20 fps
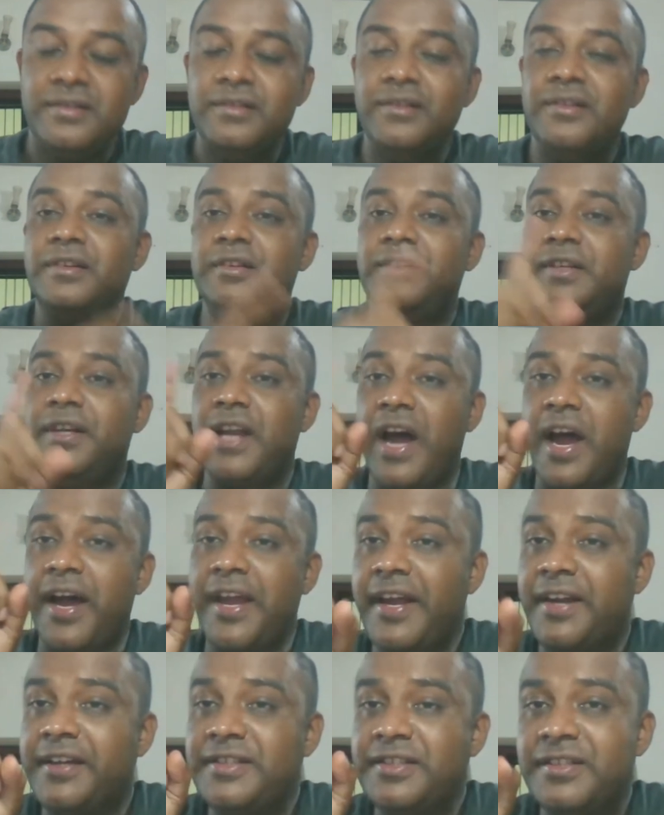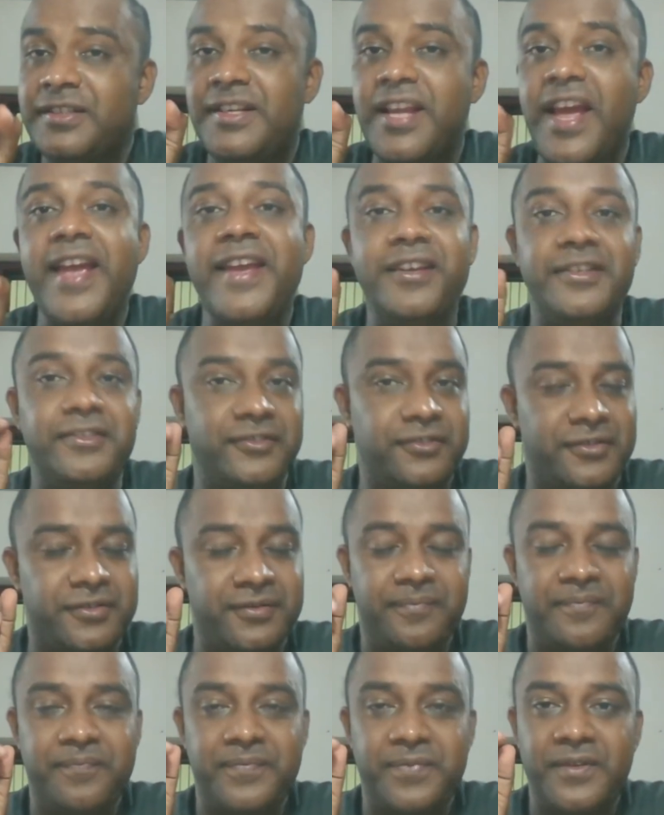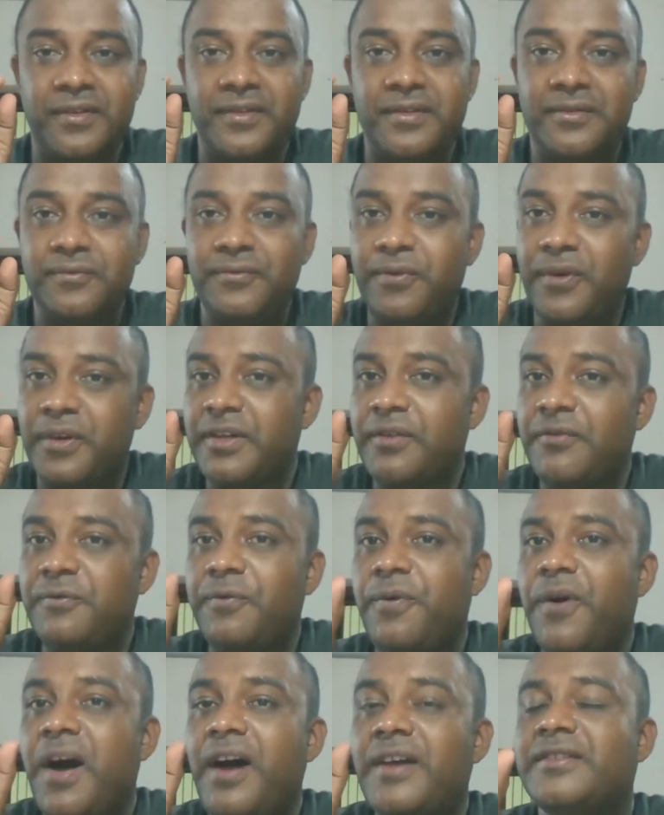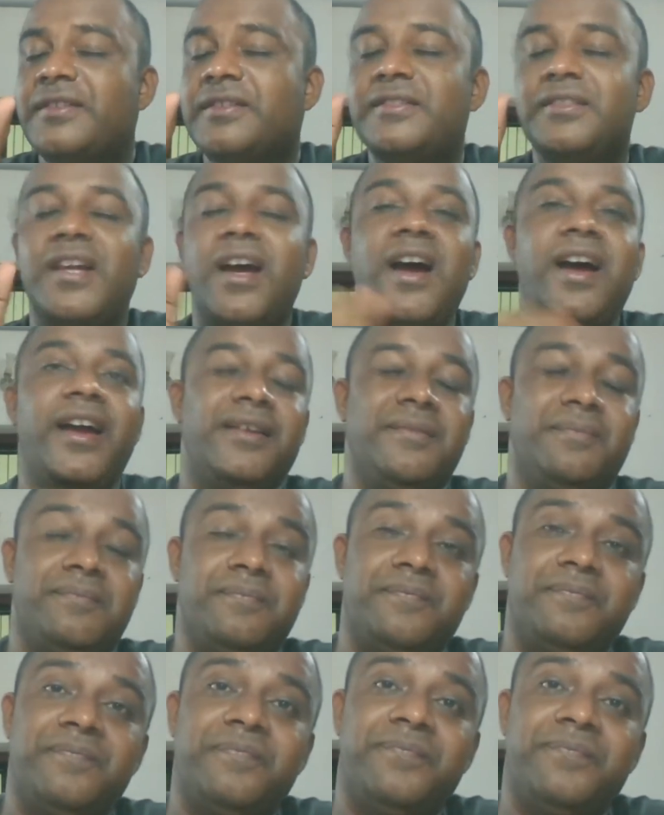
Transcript: 9 states for the first time